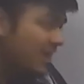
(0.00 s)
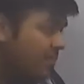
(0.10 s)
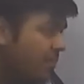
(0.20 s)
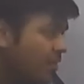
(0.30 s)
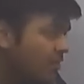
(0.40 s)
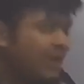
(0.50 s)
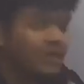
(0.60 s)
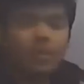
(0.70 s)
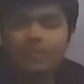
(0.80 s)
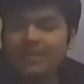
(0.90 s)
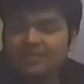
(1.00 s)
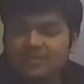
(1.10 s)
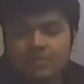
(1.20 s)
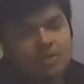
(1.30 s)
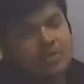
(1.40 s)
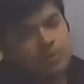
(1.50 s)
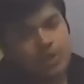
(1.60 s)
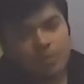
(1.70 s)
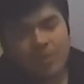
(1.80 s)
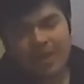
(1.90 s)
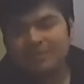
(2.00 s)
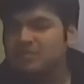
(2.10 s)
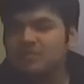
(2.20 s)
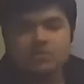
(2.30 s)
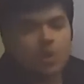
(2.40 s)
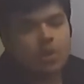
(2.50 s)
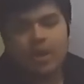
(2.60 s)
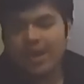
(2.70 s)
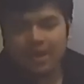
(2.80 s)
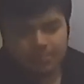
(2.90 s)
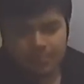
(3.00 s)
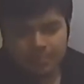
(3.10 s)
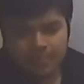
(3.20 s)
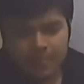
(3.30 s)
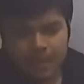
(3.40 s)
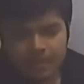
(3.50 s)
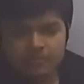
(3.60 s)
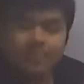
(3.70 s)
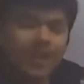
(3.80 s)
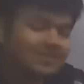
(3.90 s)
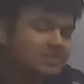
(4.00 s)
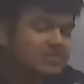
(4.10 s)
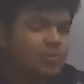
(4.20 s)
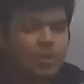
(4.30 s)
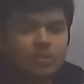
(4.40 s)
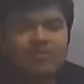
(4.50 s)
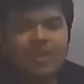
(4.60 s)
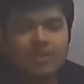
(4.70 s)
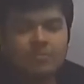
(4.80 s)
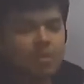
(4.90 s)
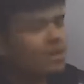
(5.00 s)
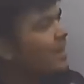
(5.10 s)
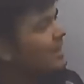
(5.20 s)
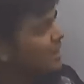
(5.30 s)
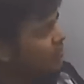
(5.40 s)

important that you're practicing, because without practice it's not going to help. So practice is going to be very important. I'll tell you